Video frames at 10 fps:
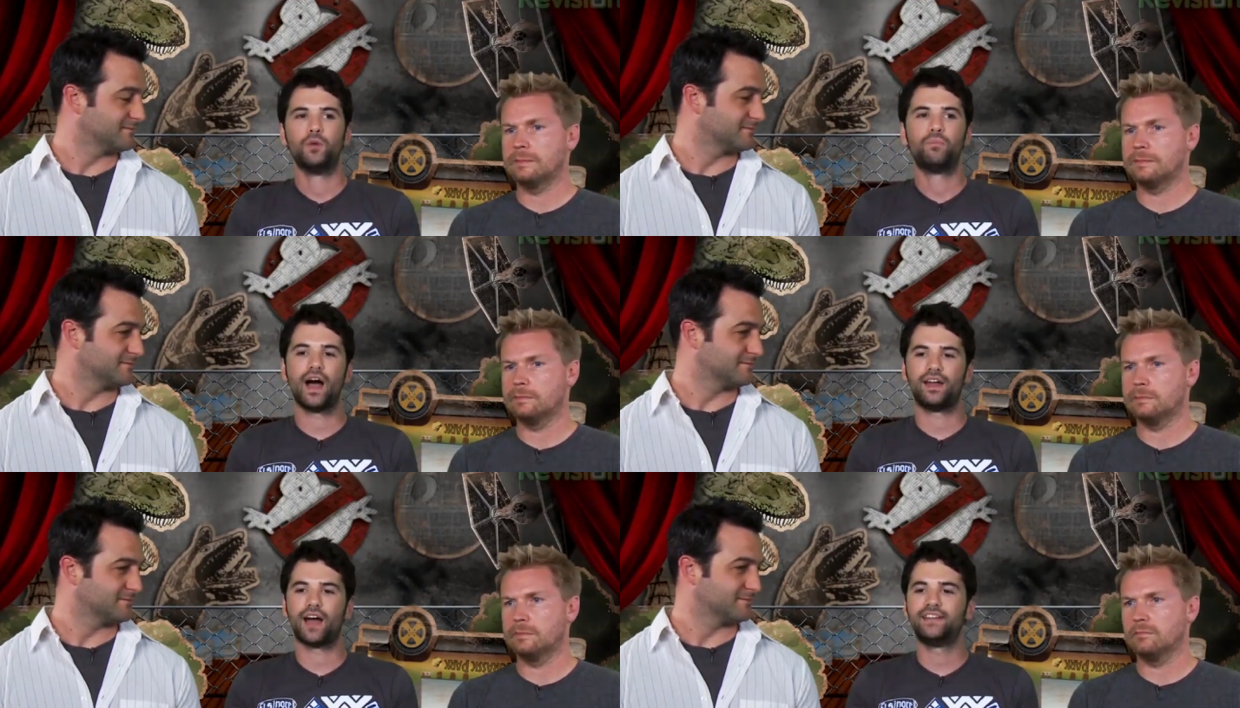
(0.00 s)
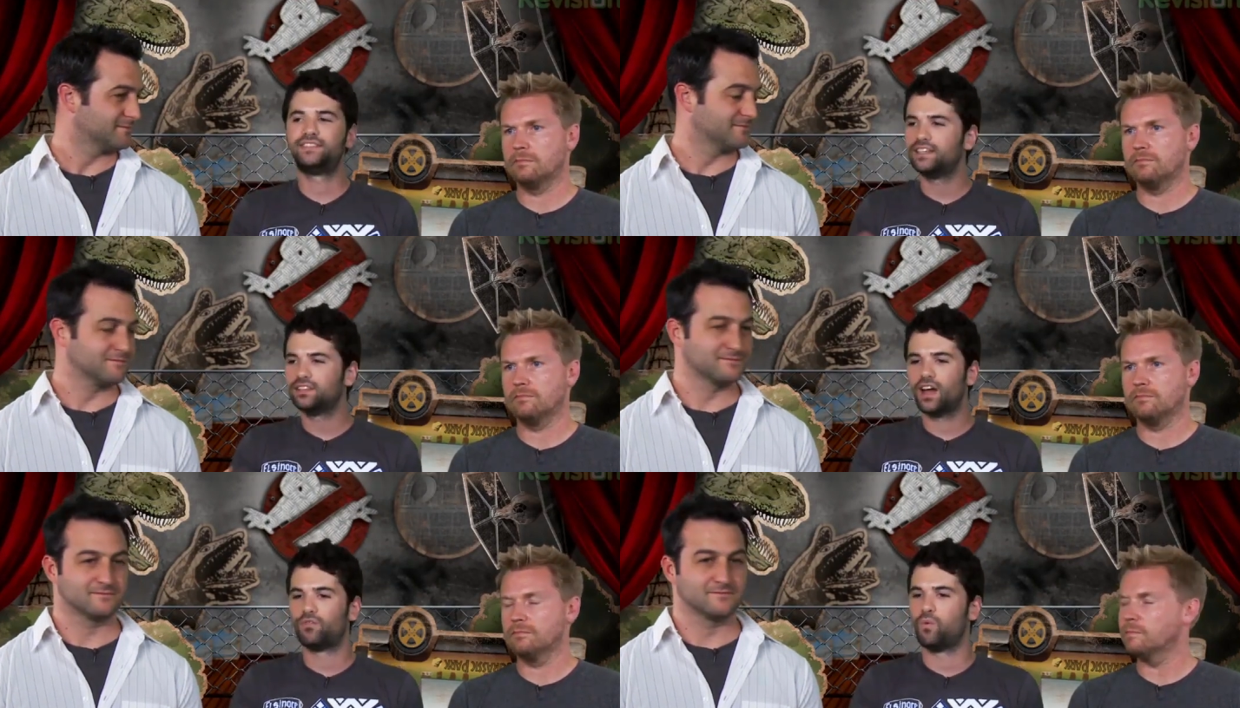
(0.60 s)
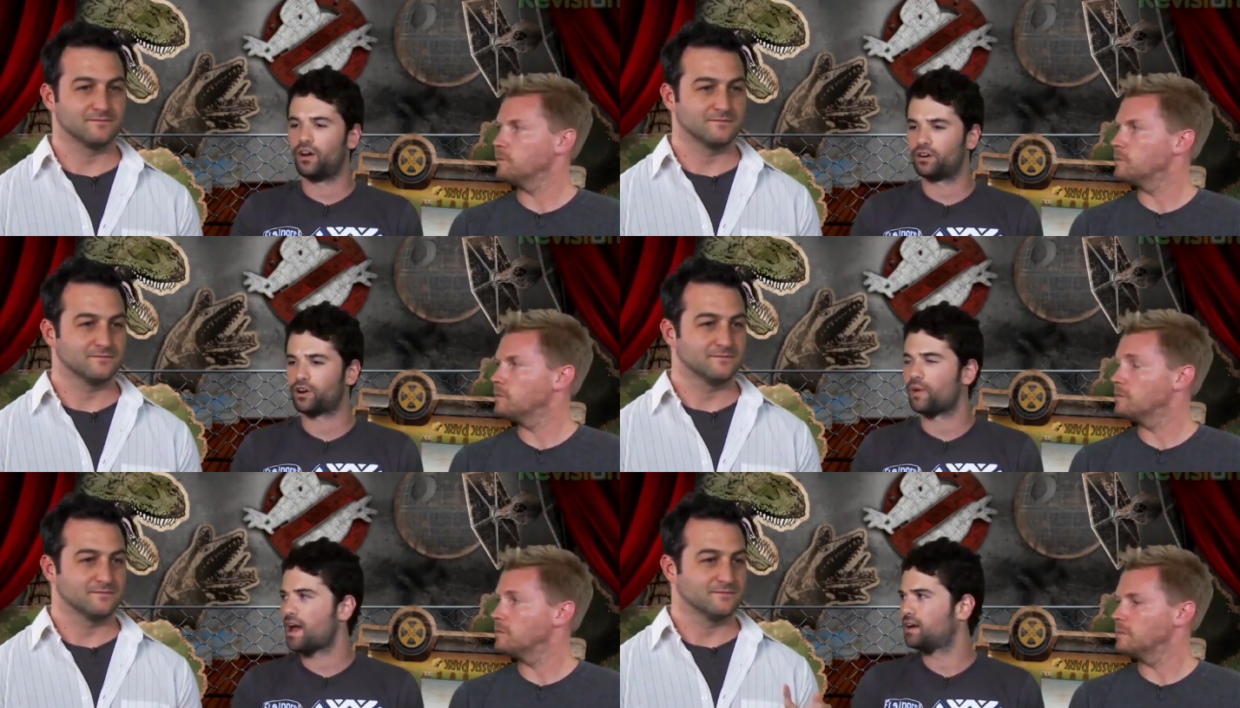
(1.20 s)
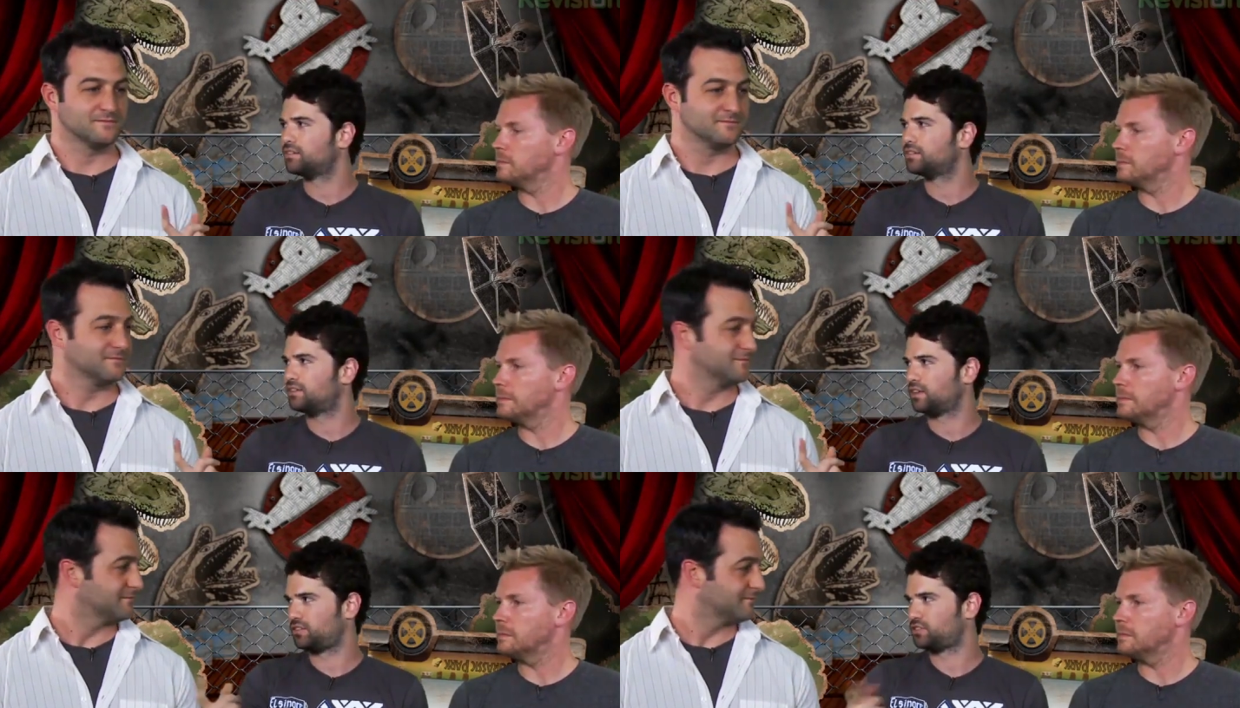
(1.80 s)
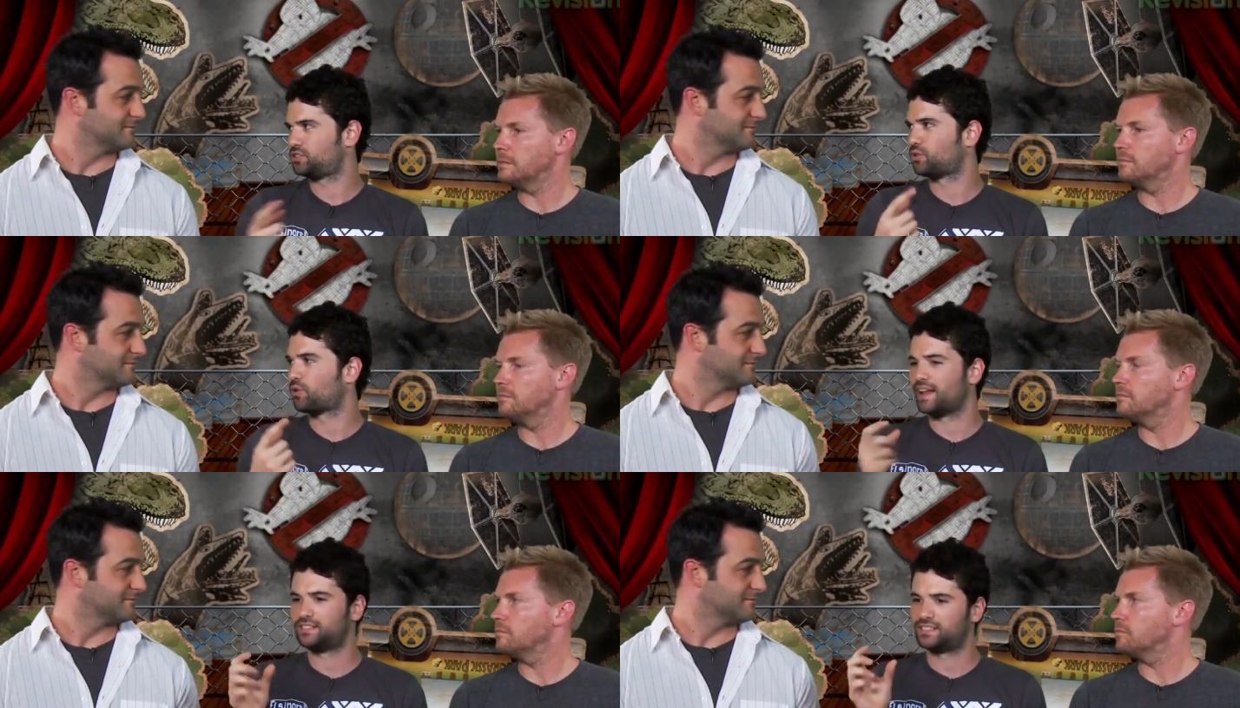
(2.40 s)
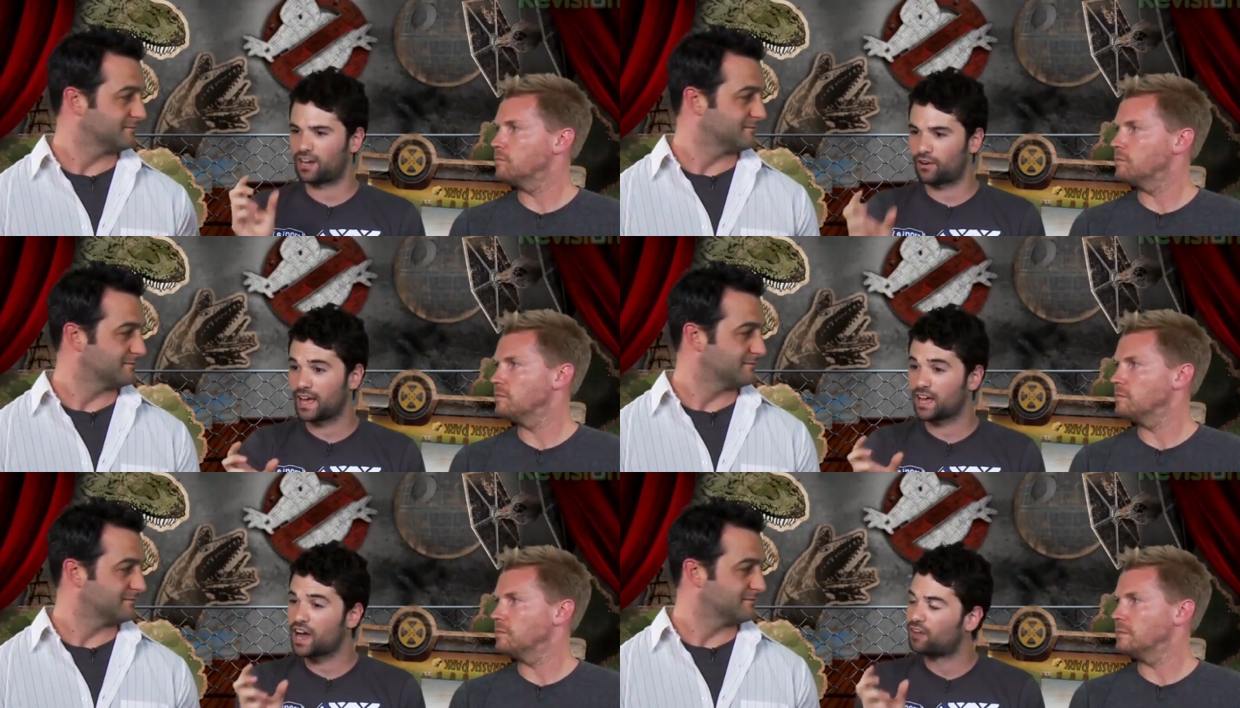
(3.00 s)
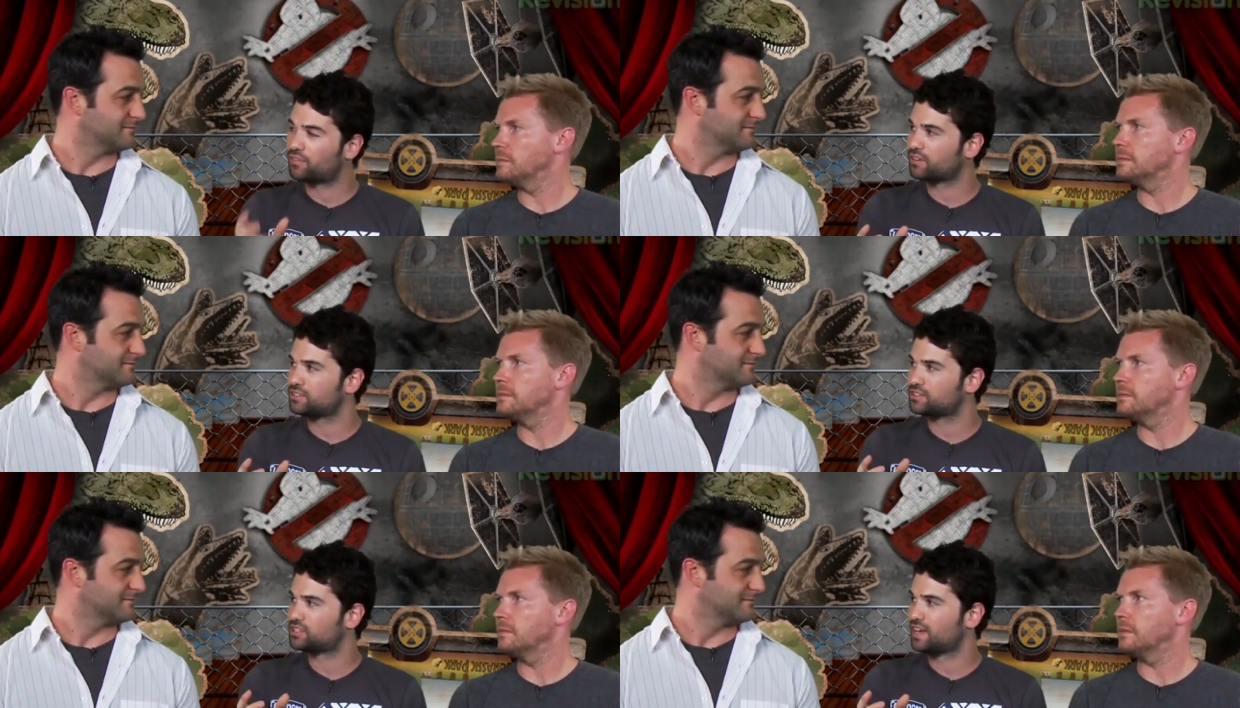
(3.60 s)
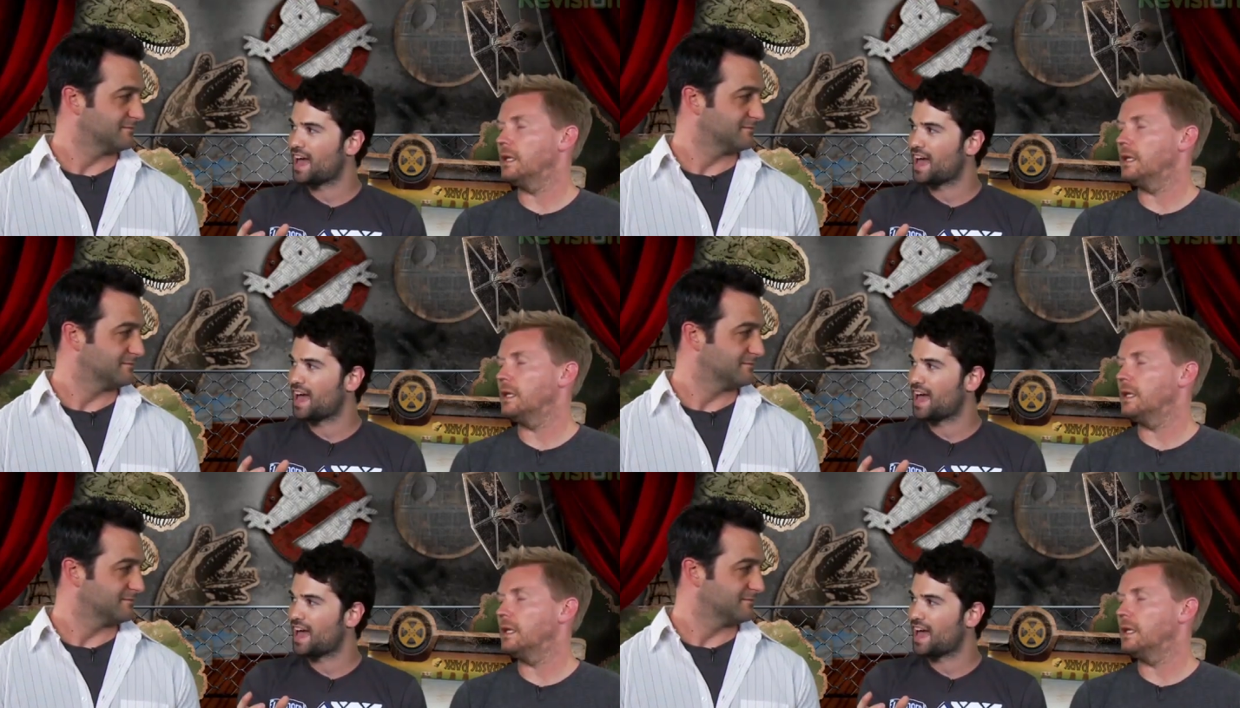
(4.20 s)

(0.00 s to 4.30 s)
Speaker 1: But I did love wandering around the, the store and staring at covers.